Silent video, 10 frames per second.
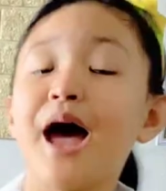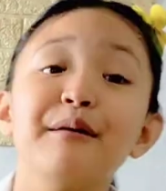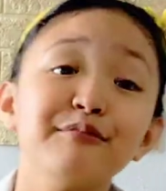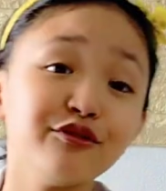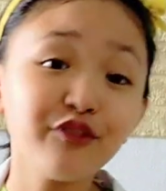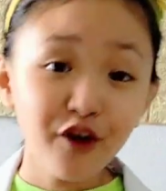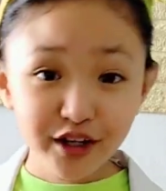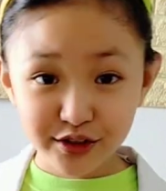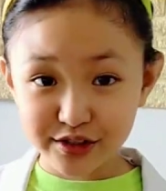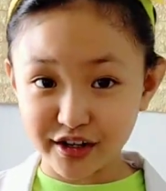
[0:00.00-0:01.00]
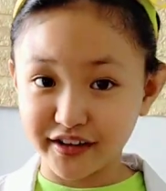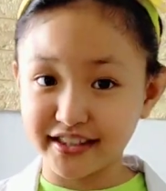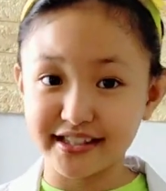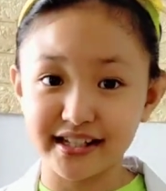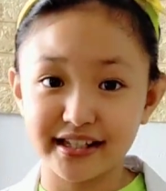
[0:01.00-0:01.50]
Before you start
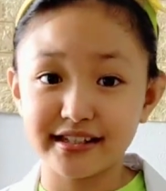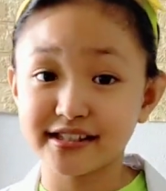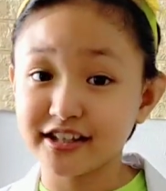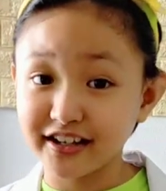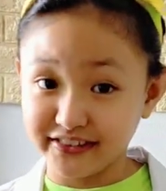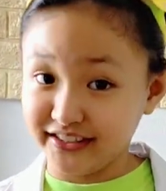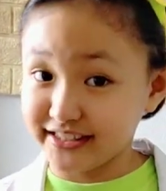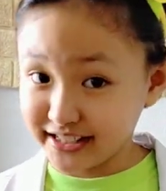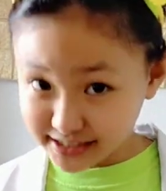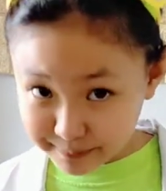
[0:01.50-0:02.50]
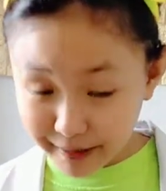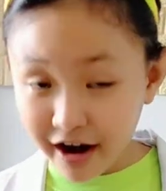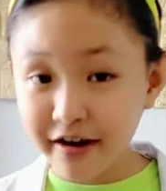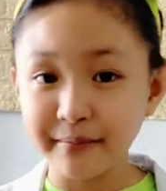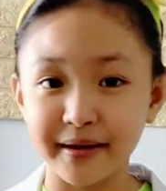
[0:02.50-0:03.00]
these
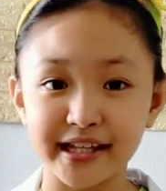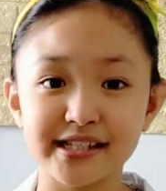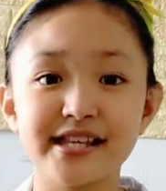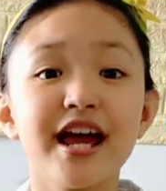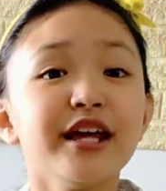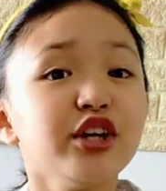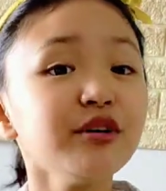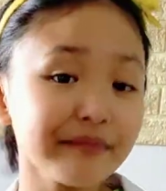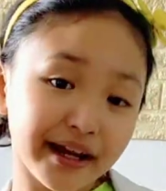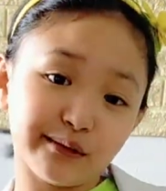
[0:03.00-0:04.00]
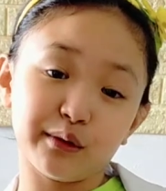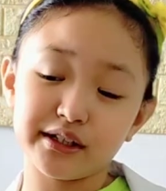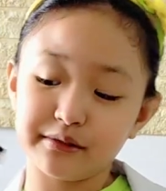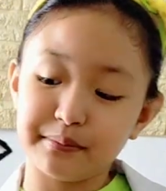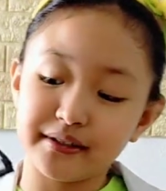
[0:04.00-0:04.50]
experiments, you might want
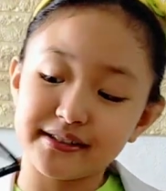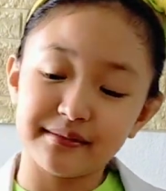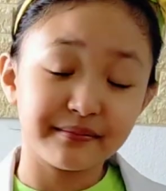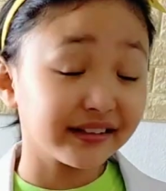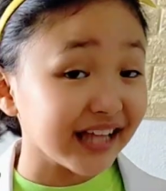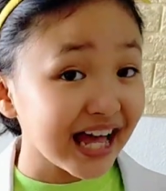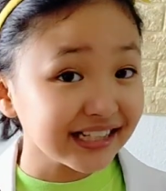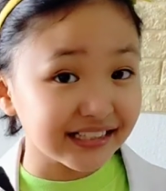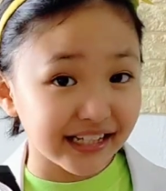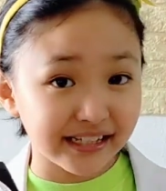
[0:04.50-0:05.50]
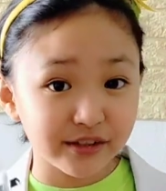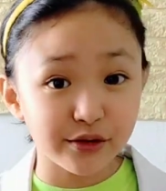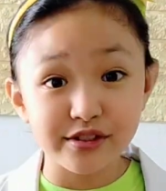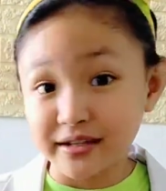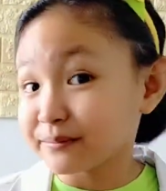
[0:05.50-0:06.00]
to put some glasses or
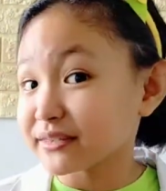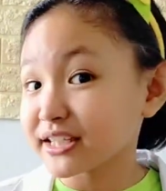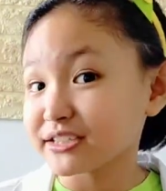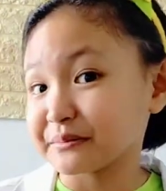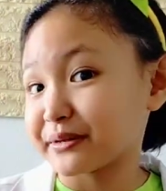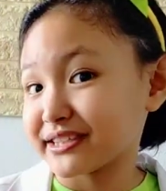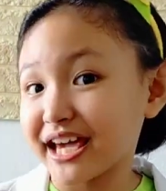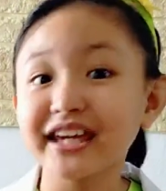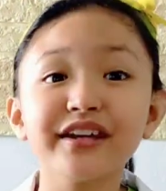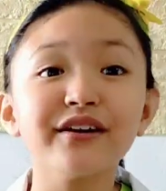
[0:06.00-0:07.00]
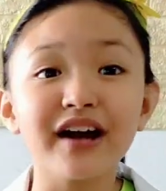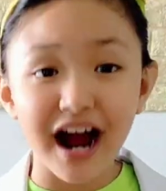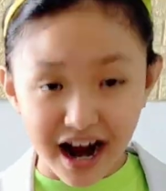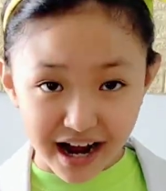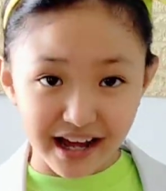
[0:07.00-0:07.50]
something to protect your
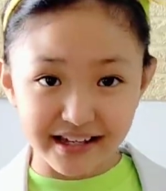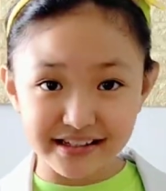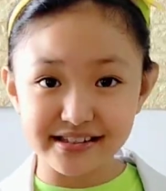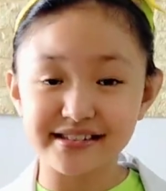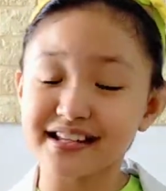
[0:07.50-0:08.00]
eyes